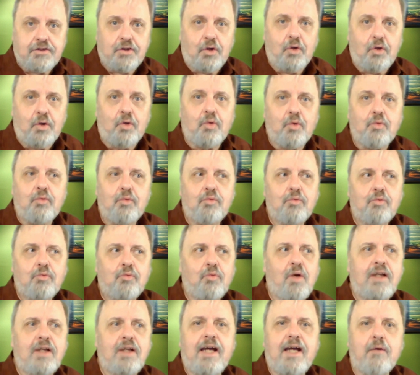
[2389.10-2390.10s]
So
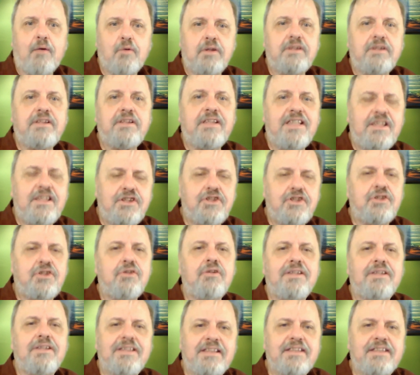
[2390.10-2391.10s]
while I would teach
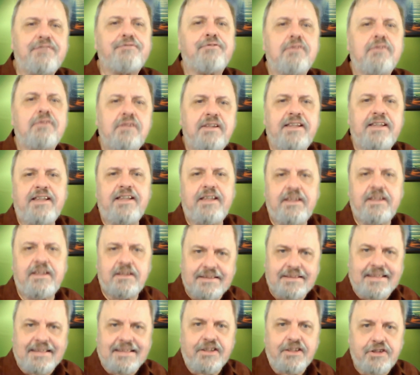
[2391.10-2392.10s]
you it differently
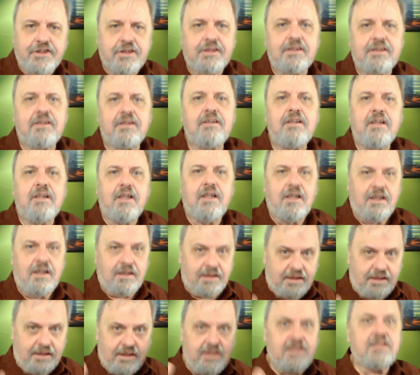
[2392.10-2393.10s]
in session,
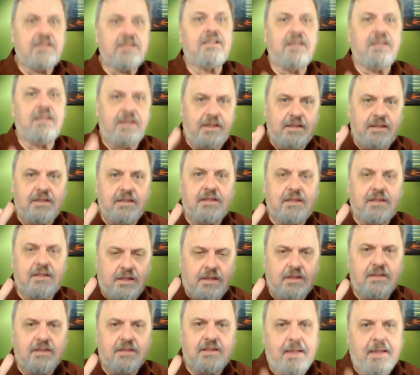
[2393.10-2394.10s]
this is
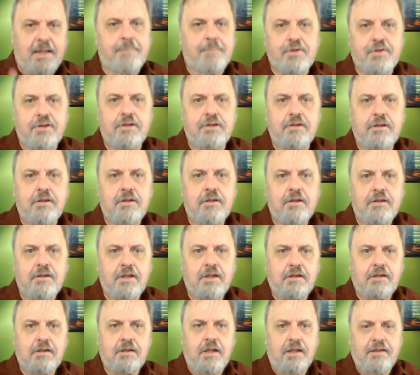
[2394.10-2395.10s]
the conception
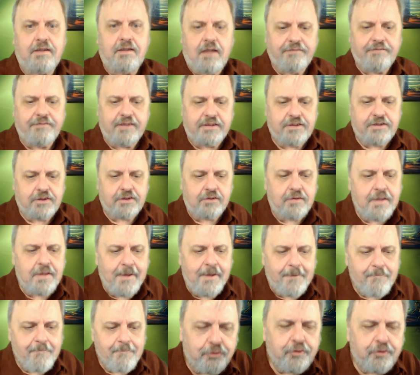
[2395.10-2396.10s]
uh, of it. So
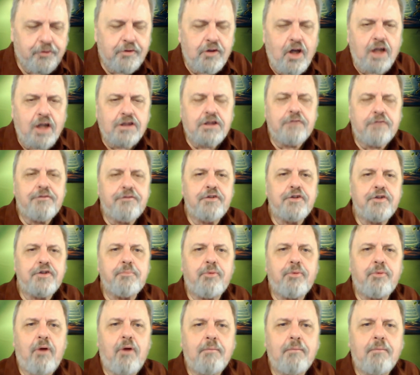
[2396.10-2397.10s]
the philosopher,
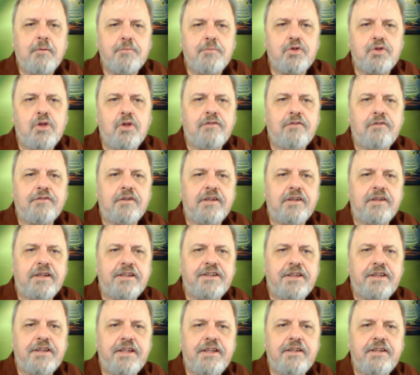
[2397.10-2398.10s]
the problem solver,
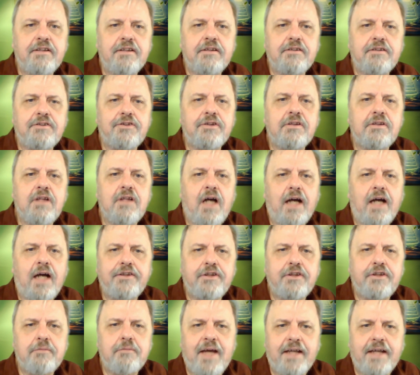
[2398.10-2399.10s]
is here to
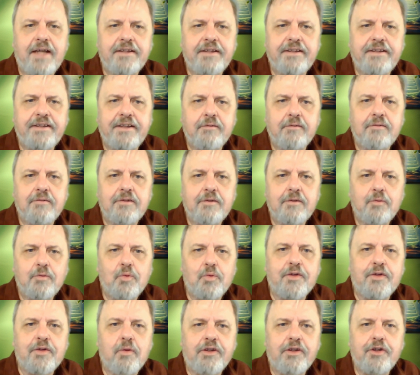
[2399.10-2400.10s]
guide humanity
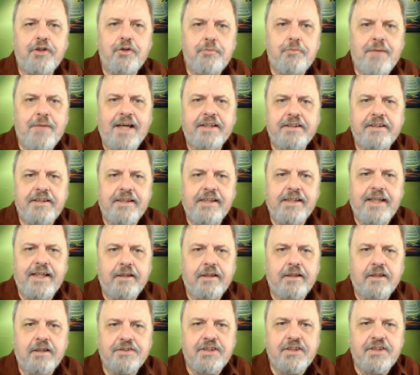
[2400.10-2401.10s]
with what humanity
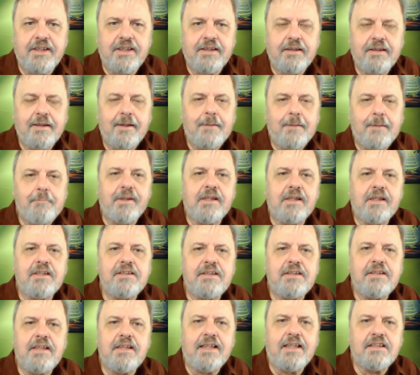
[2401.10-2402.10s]
cannot see
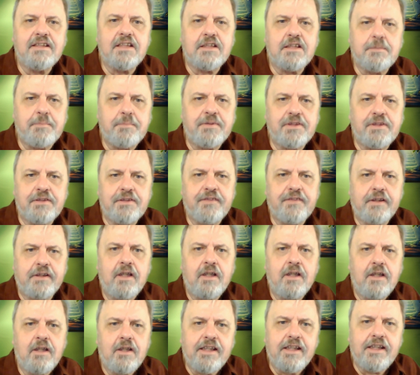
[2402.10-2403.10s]
because it has a
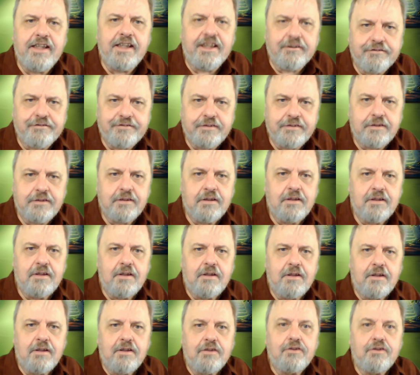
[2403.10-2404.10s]
specific gift
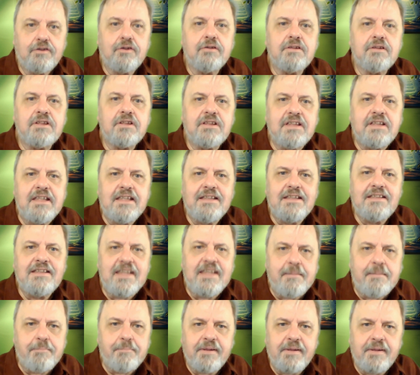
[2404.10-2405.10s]
to see
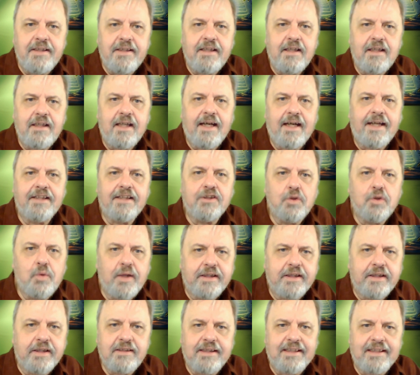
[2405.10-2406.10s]
deeply and
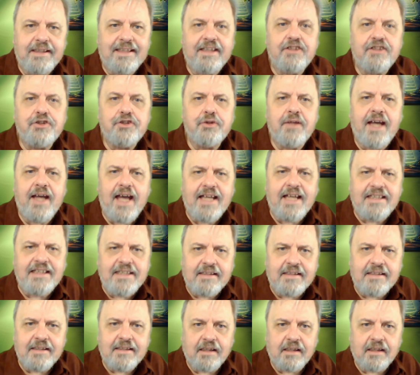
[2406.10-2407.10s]
quickly into
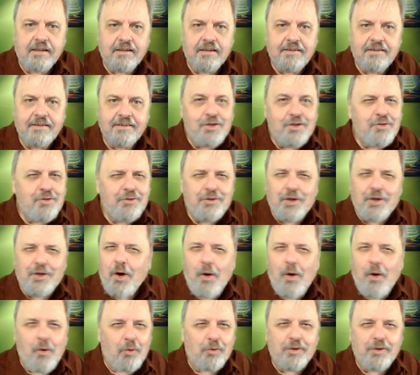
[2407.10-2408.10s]
anything. You
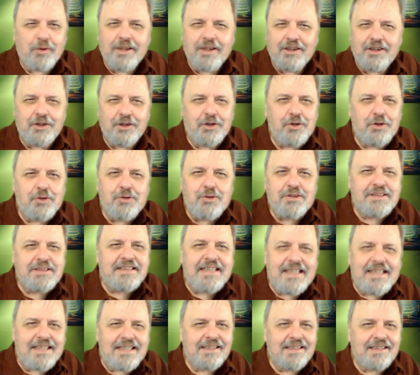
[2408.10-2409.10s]
know that you
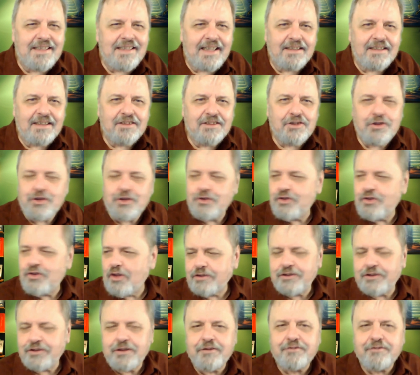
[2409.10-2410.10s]
see things and you
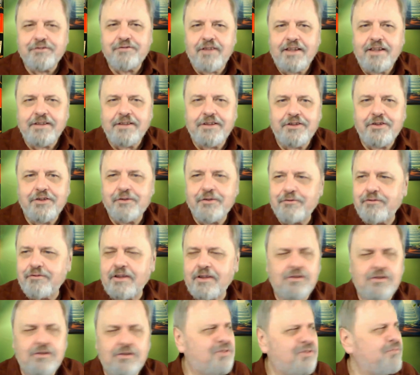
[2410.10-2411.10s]
talk to your friend, and your
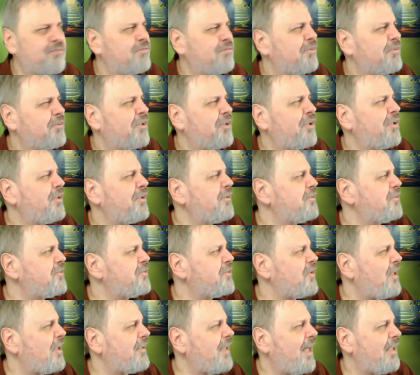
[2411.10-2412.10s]
friend goes, Yeah,
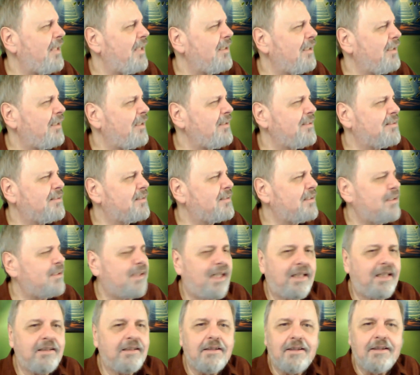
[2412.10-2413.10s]
you saw that? I didn't see
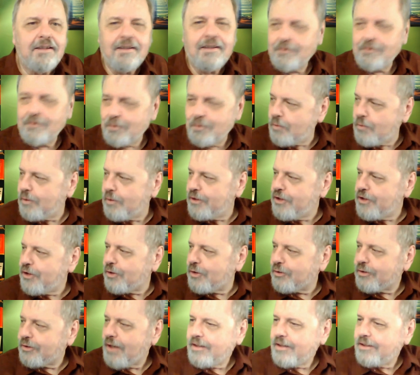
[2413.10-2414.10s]
that. Where were
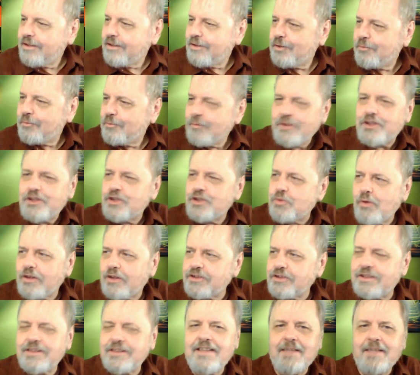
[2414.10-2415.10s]
you? We just
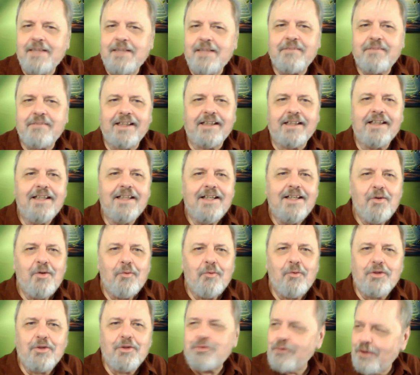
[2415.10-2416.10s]
watched the same thing.
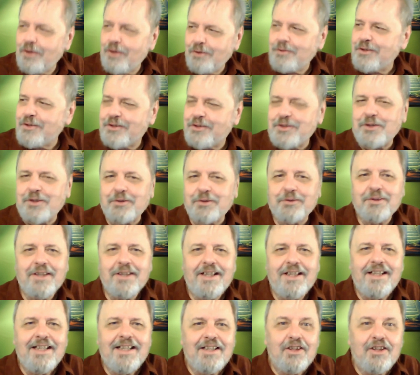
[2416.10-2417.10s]
What's wrong with you?
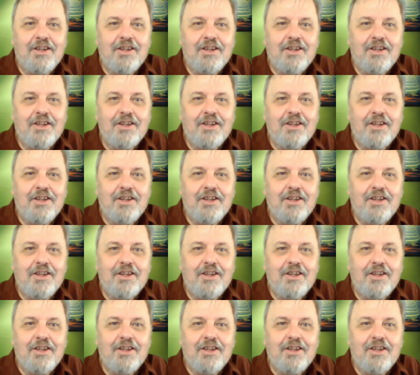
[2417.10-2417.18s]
